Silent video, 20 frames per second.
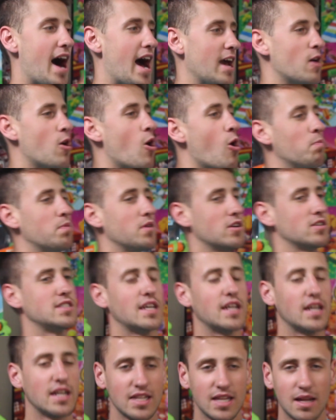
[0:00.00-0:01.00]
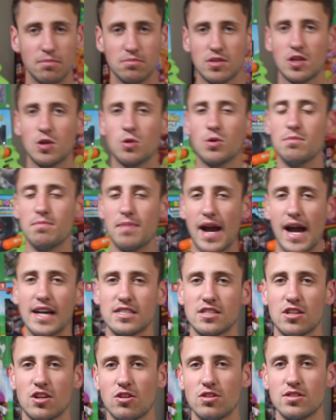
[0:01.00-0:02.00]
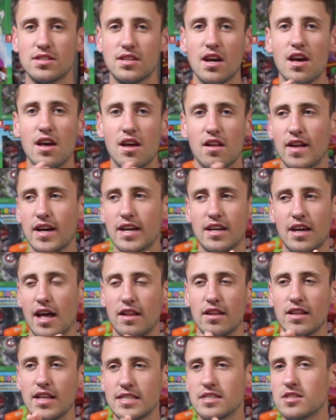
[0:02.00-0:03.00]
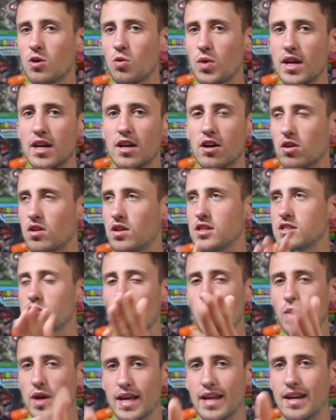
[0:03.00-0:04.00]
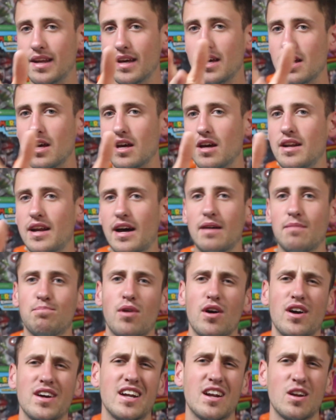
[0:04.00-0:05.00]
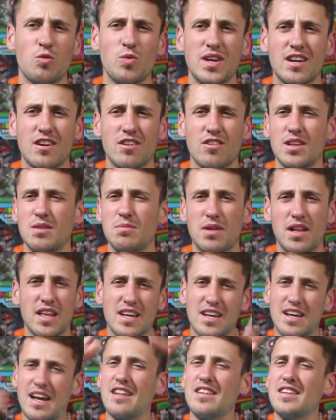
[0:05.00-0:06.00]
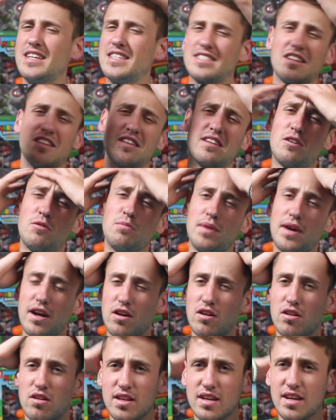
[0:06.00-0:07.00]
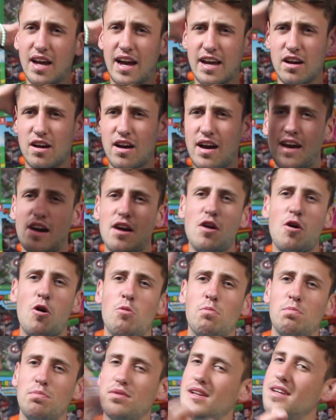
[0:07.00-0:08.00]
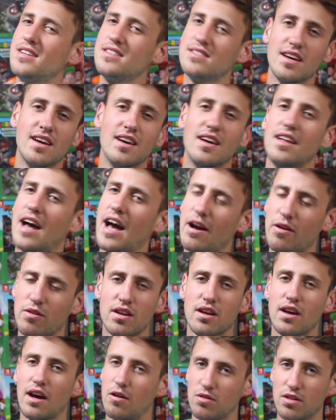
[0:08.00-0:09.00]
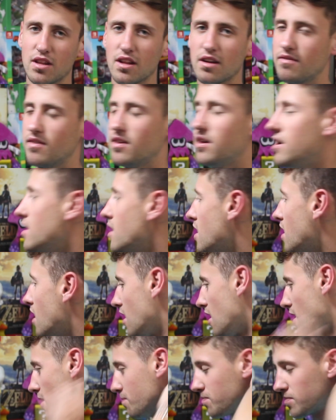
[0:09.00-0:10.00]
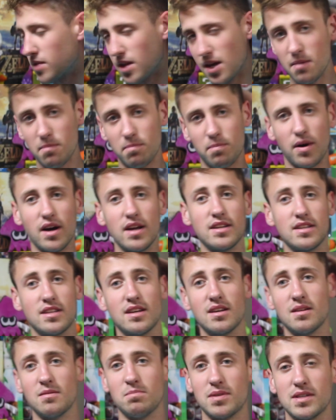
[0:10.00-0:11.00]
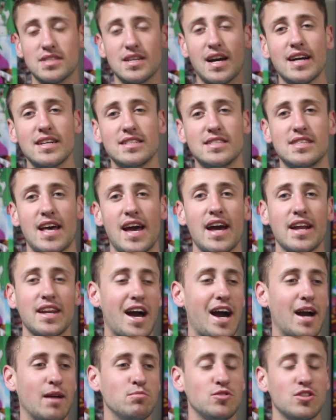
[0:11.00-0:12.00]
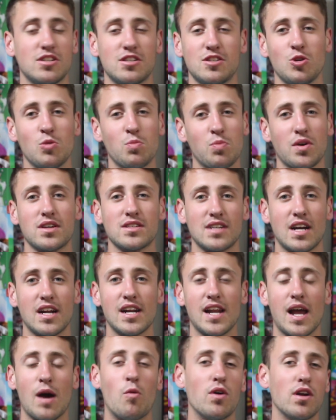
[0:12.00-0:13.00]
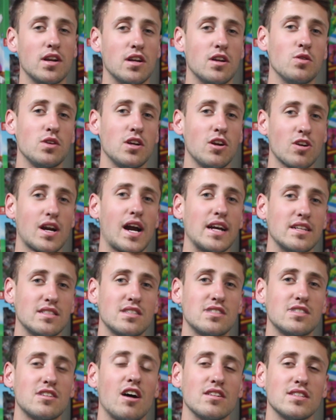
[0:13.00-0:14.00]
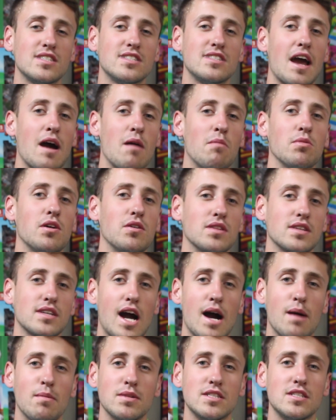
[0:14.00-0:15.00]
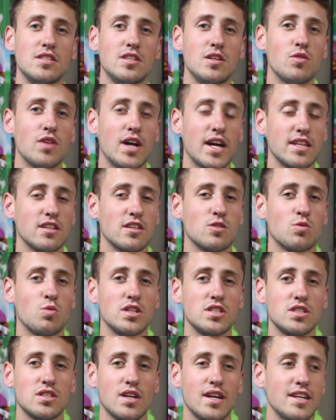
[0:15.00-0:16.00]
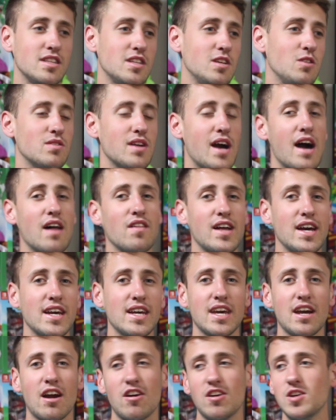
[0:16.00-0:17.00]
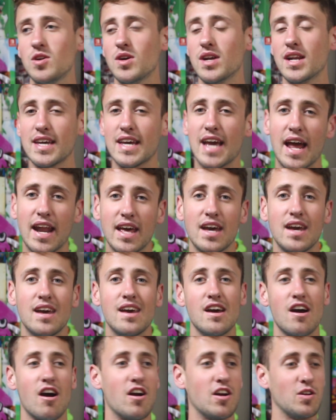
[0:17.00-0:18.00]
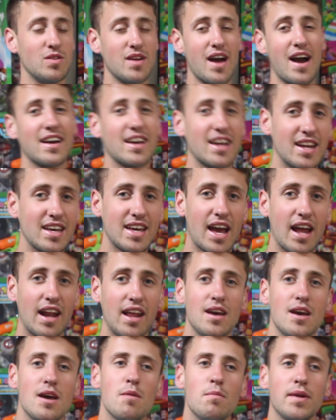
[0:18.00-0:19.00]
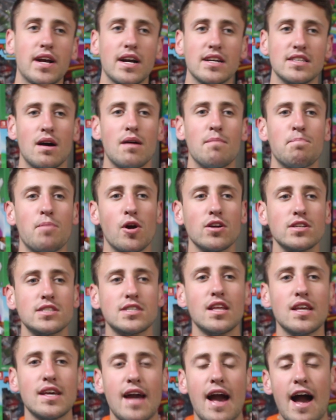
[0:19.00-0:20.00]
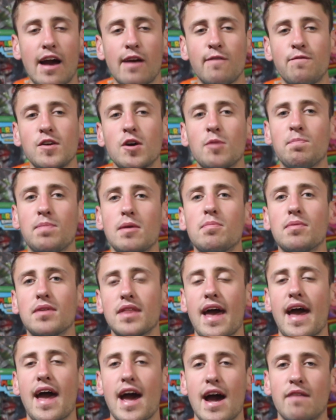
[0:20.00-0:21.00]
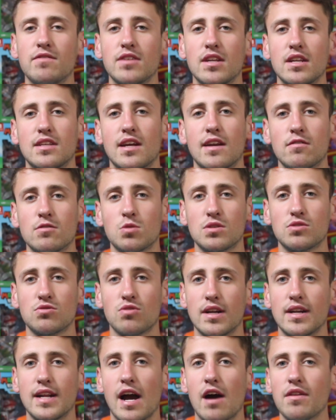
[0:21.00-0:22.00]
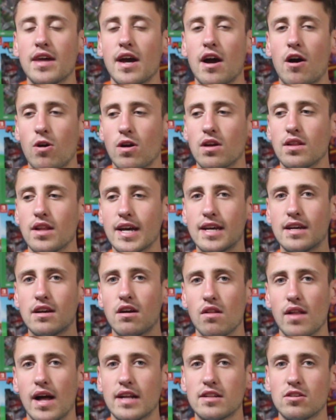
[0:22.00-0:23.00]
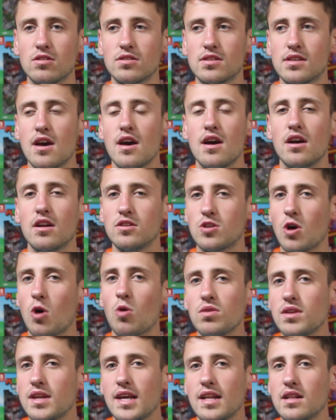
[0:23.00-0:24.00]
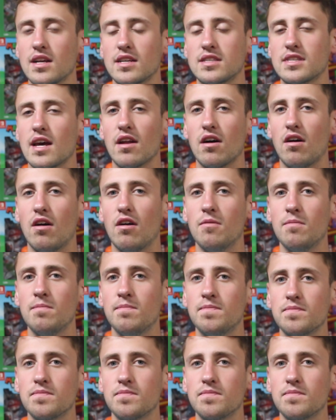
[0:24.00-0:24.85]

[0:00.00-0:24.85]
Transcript: I hope you're sending them to ambassadors like at least a week early so we can, not probably not a week early, but like at least a little bit early, I, I hope, please. I would, I would love that. Um, but besides that, I'm just super excited. I want to know your guys' thoughts down below in the comments. Do you like the Switch Lite? Do you not like it? Are you going to get it? Are you not going to get it? Because personally, I feel people that have the Nintendo Switch right now that aren't like collectors don't need this at all.